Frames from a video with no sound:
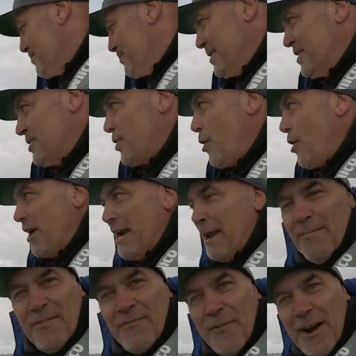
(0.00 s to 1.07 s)
Pierre's hiding
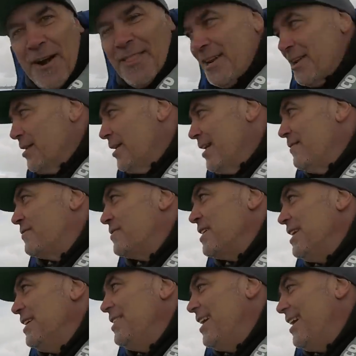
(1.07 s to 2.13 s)
up the front of the little
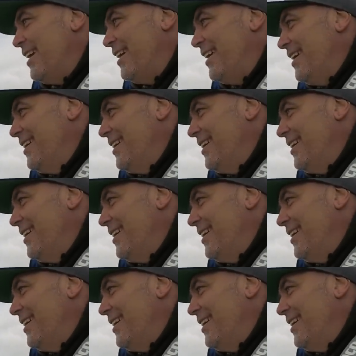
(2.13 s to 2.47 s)
FC there.